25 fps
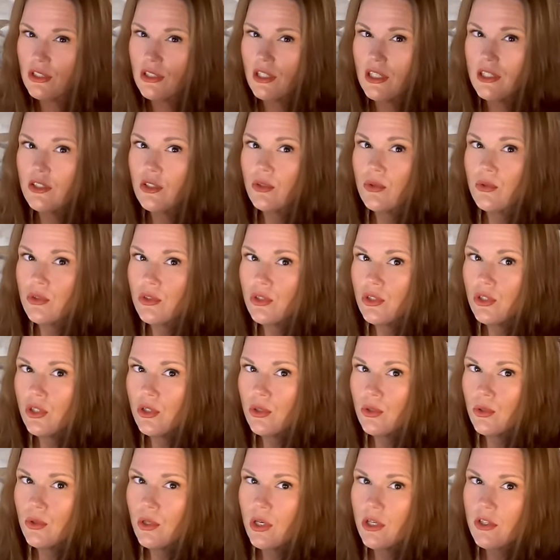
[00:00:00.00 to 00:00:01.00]
I don't
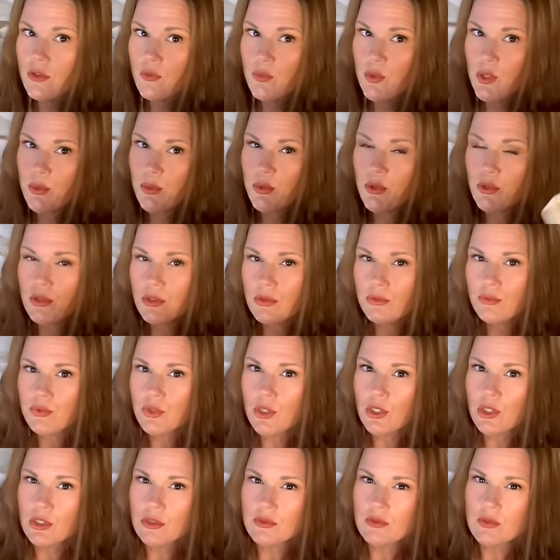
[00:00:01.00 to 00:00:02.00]
know. Other people are
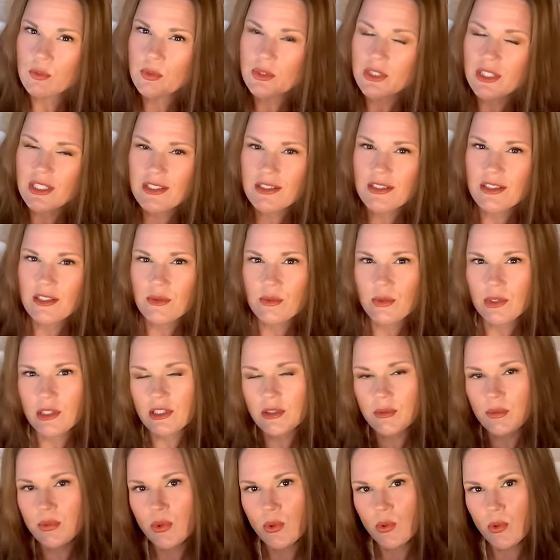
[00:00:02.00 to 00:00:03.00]
involved, but that's not really
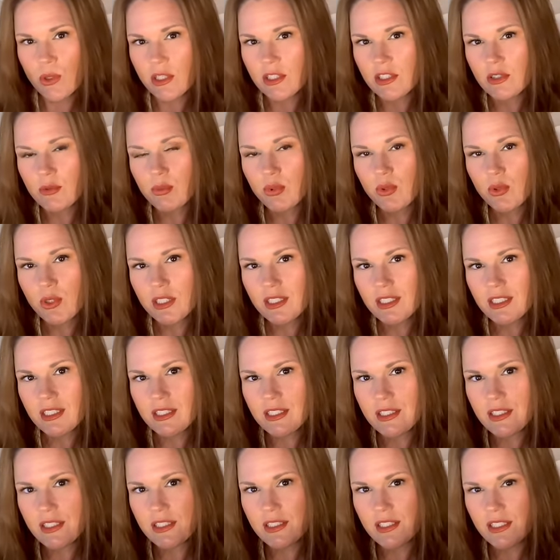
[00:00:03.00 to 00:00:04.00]
the point. The point
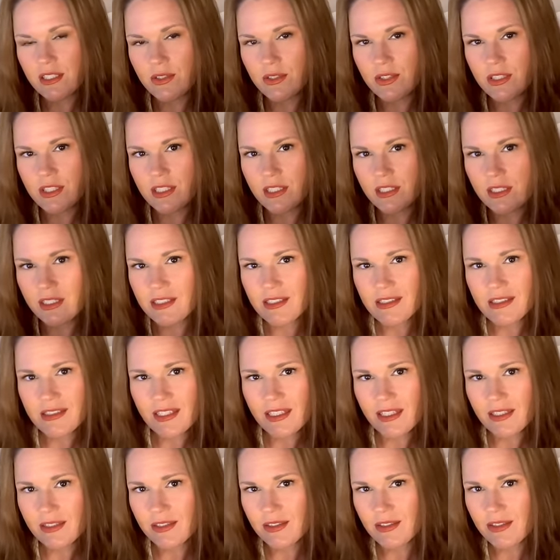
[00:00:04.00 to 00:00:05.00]
is that you're saying it's
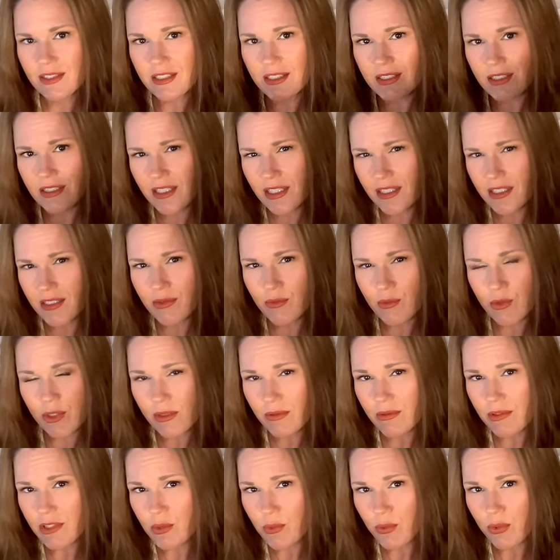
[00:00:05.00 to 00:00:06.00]
stagnant. This thing,
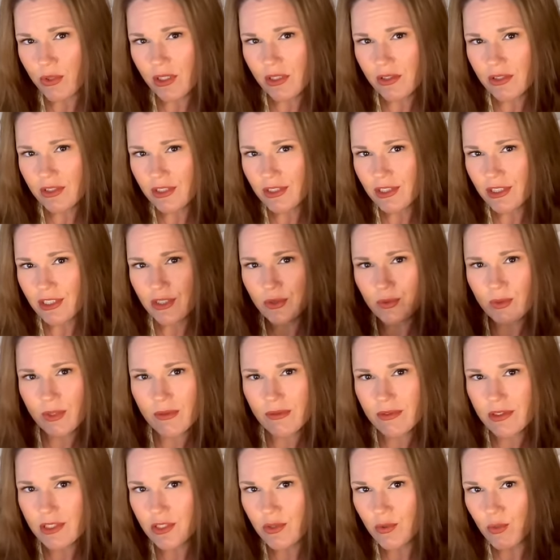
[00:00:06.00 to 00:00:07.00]
whatever this project is,
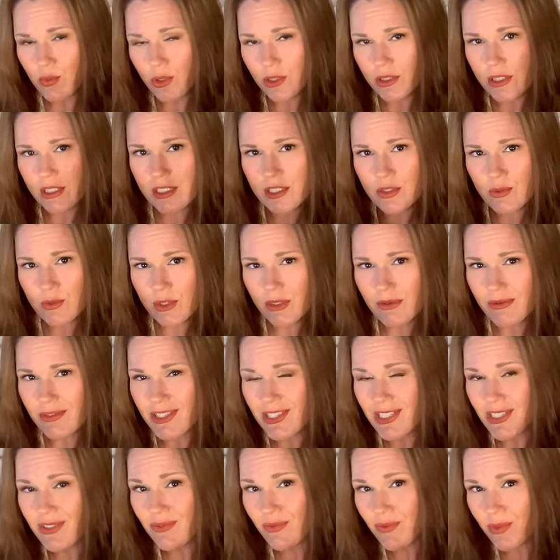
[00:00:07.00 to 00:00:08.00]
whatever this work is, whatever
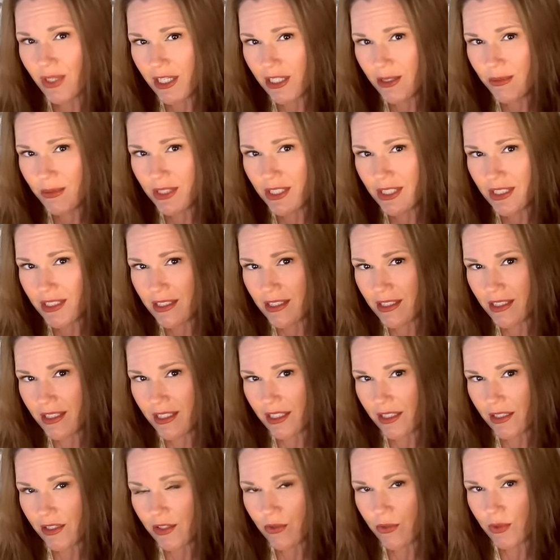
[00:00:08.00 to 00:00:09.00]
this environment is,
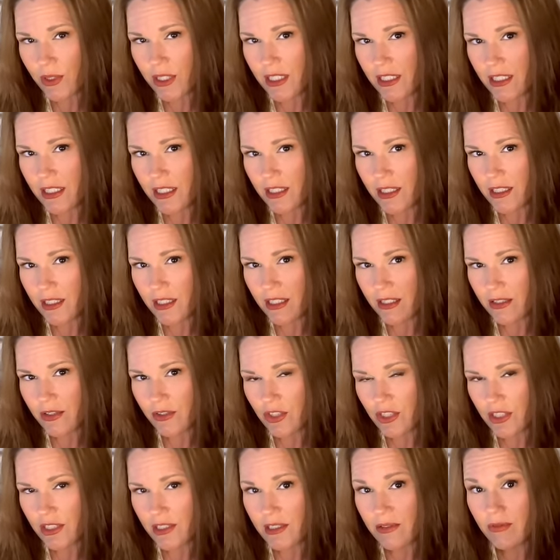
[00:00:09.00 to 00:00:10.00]
again, 3D
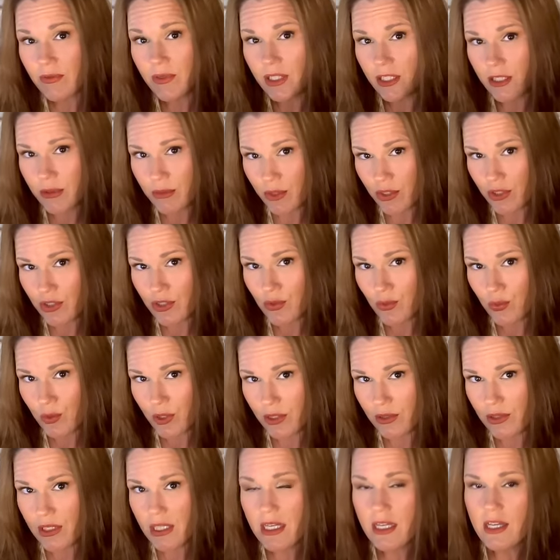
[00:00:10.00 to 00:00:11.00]
energy environment as
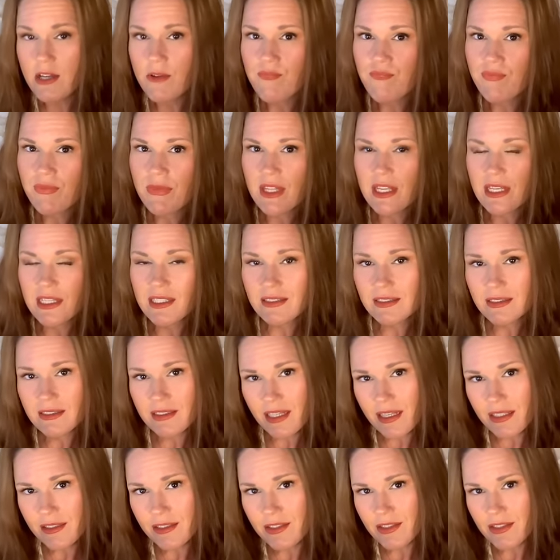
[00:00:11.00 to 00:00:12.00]
well, is
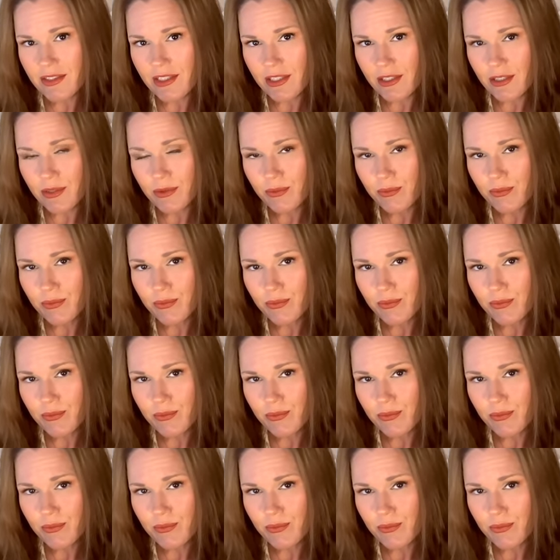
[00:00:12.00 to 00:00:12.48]
stagnant as hell.